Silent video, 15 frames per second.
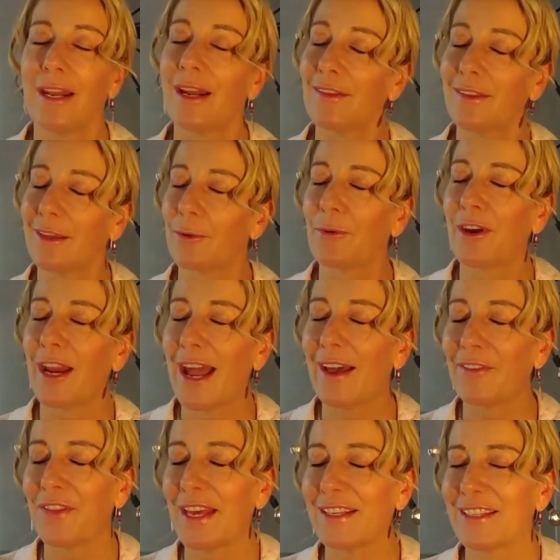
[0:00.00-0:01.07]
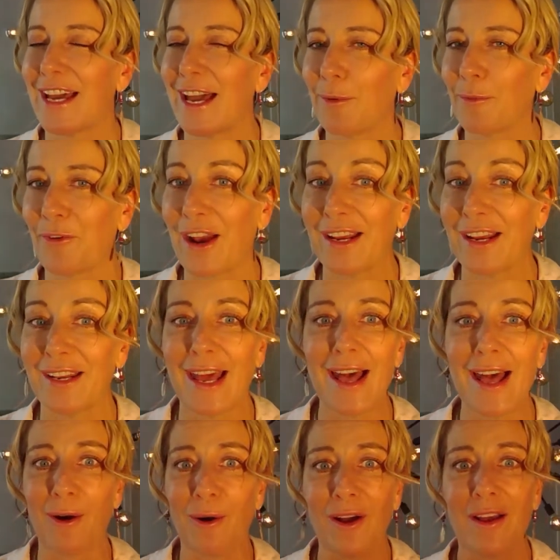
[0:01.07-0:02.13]
And I think we're at that time right
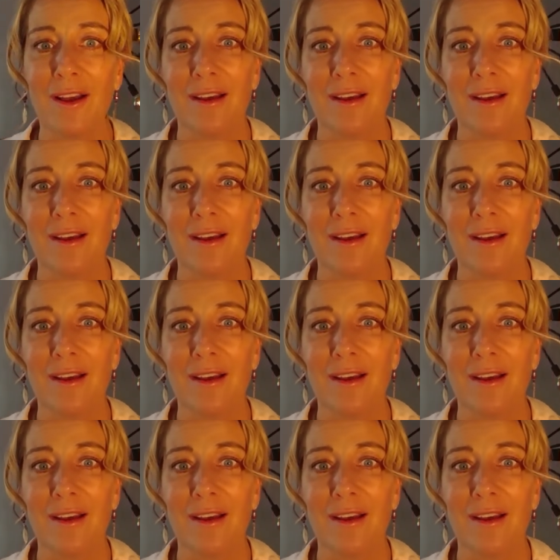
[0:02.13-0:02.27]
now